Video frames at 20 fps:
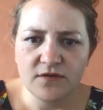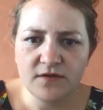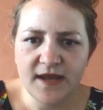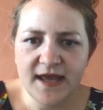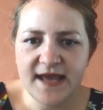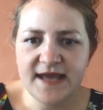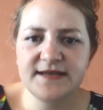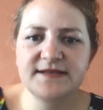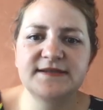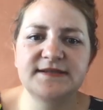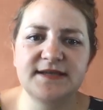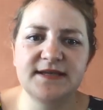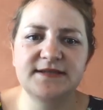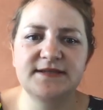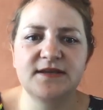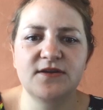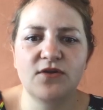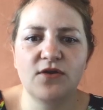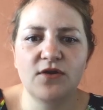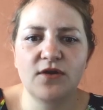He's
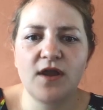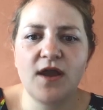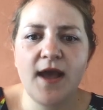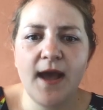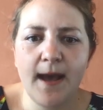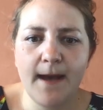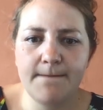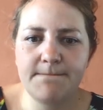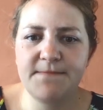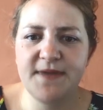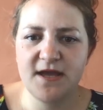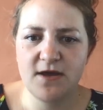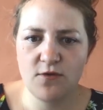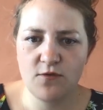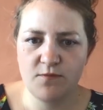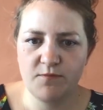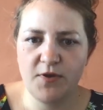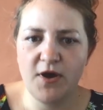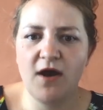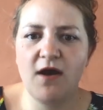sitting on a big
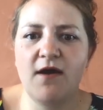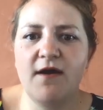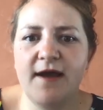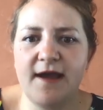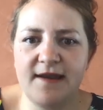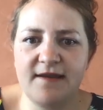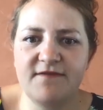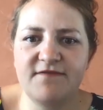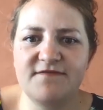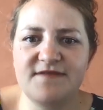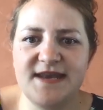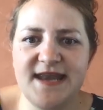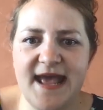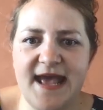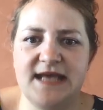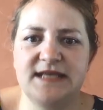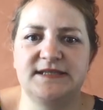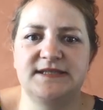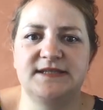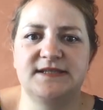old pile of
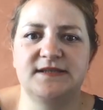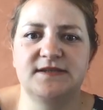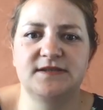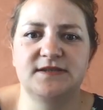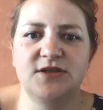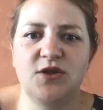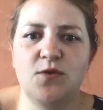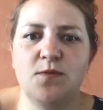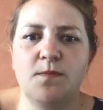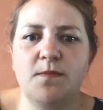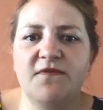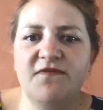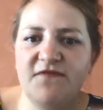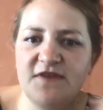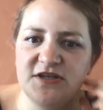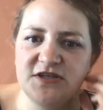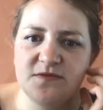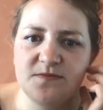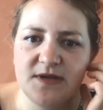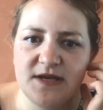nets, so
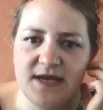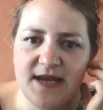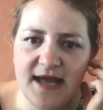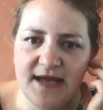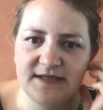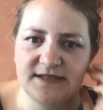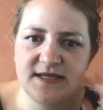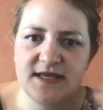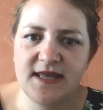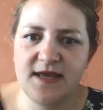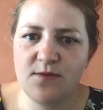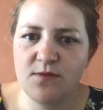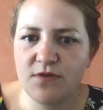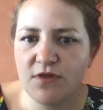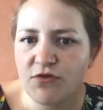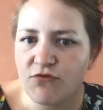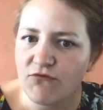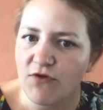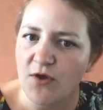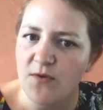fishermen nets that they would
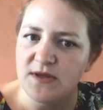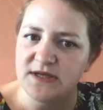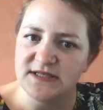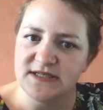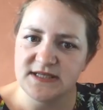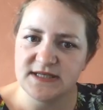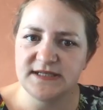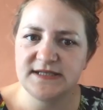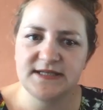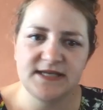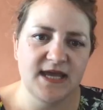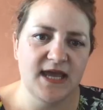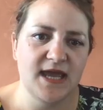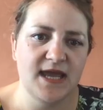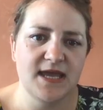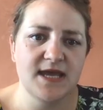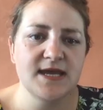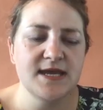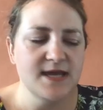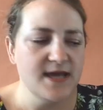throw into the
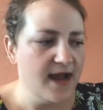sea,